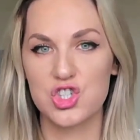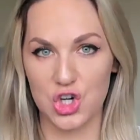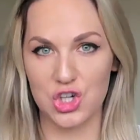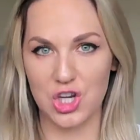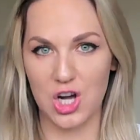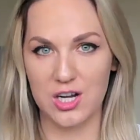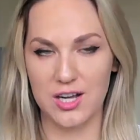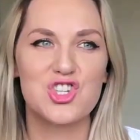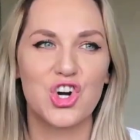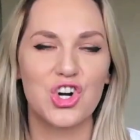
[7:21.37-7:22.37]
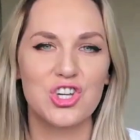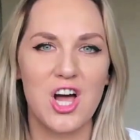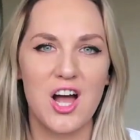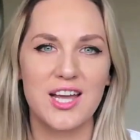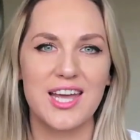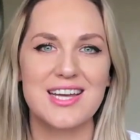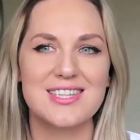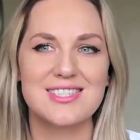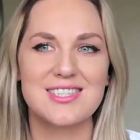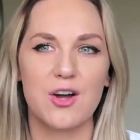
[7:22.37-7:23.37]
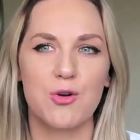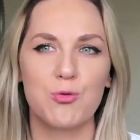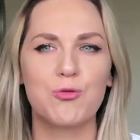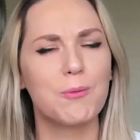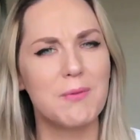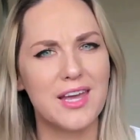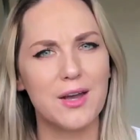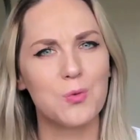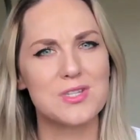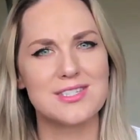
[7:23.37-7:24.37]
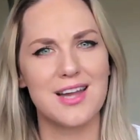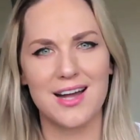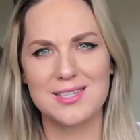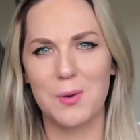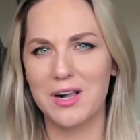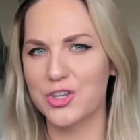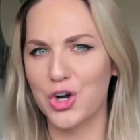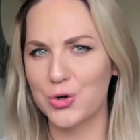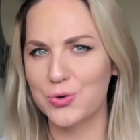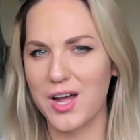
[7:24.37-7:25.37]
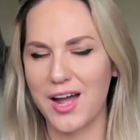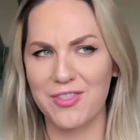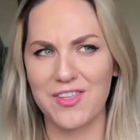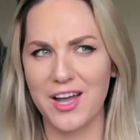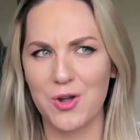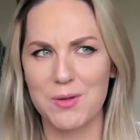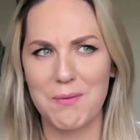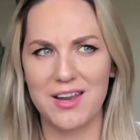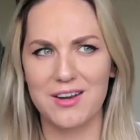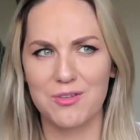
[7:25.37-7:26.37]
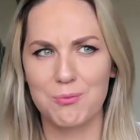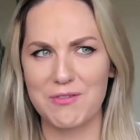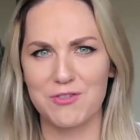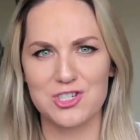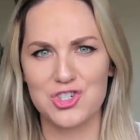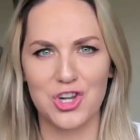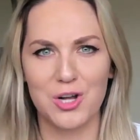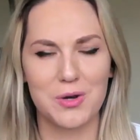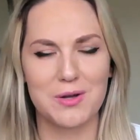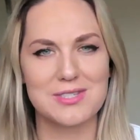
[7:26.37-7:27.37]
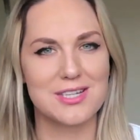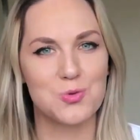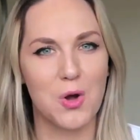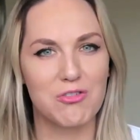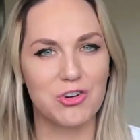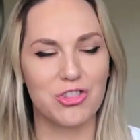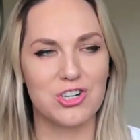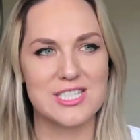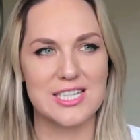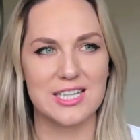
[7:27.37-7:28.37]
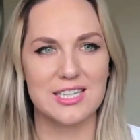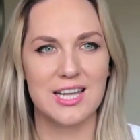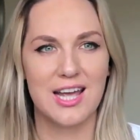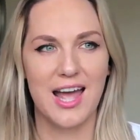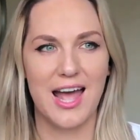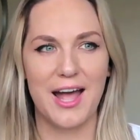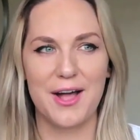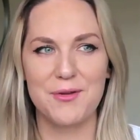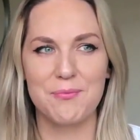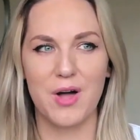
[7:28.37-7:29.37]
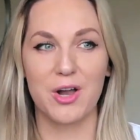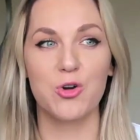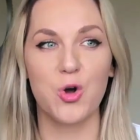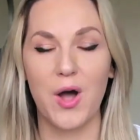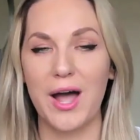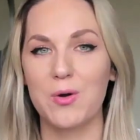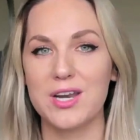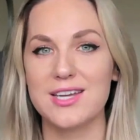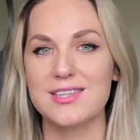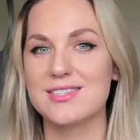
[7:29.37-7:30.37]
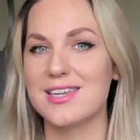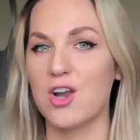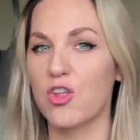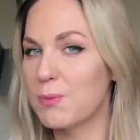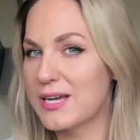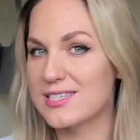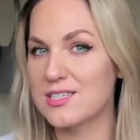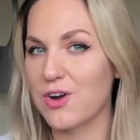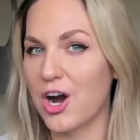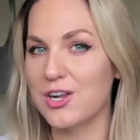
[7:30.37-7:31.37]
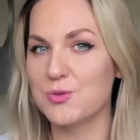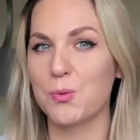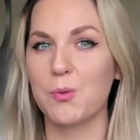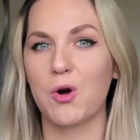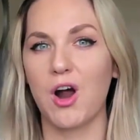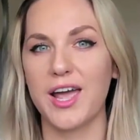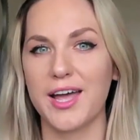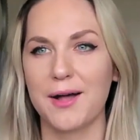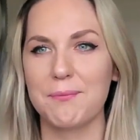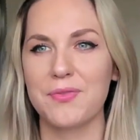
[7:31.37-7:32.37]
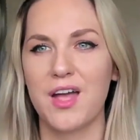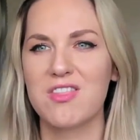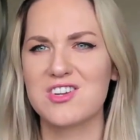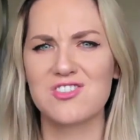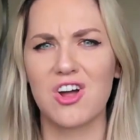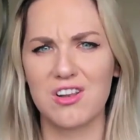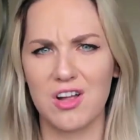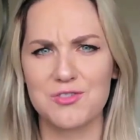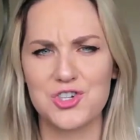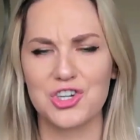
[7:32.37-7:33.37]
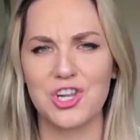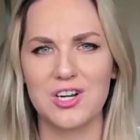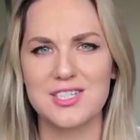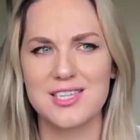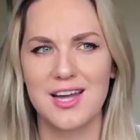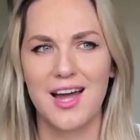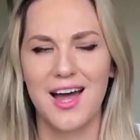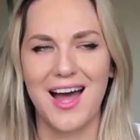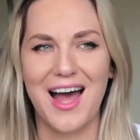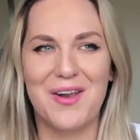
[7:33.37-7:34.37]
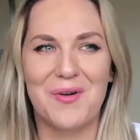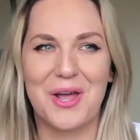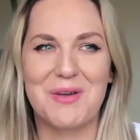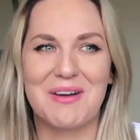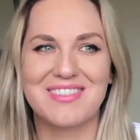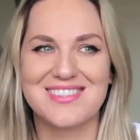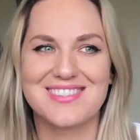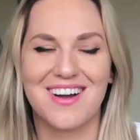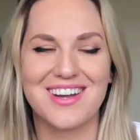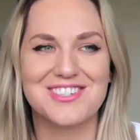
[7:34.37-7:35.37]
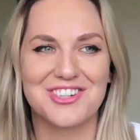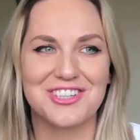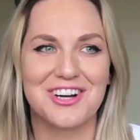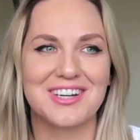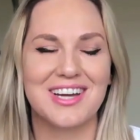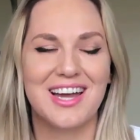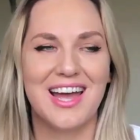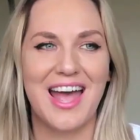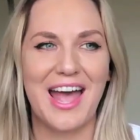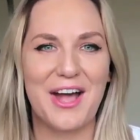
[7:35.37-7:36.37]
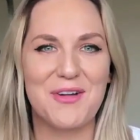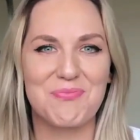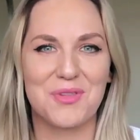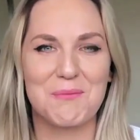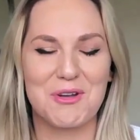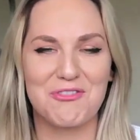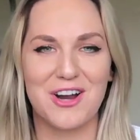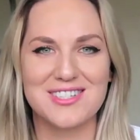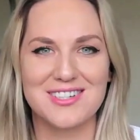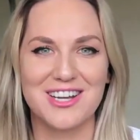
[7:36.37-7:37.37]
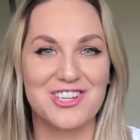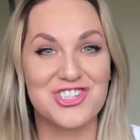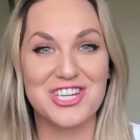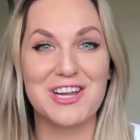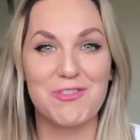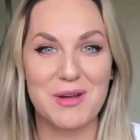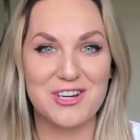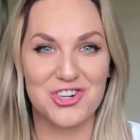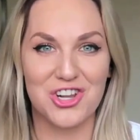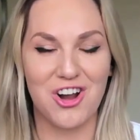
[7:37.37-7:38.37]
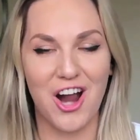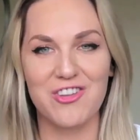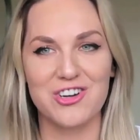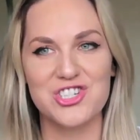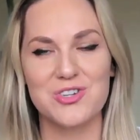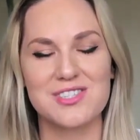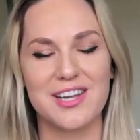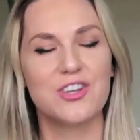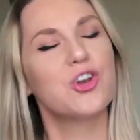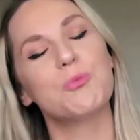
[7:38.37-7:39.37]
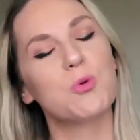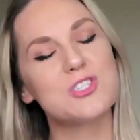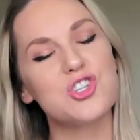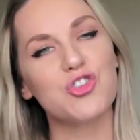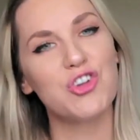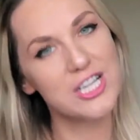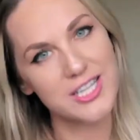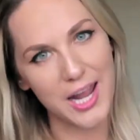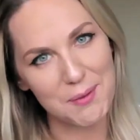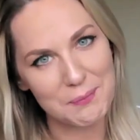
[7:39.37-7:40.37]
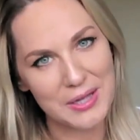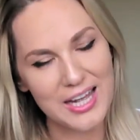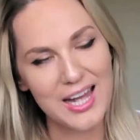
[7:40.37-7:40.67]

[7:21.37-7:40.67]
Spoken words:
Turlock. Turlock is, for me, it wasn't as well known. I think I only met my first Turlock when I was like 12 or 13. I don't know how it is in other places of Ireland, but where I am, there's not a lot of Turlocks. And when I met this guy Turlock, my friend and I, because she had never met a Turlock either, and she was like, no, but what's your real name?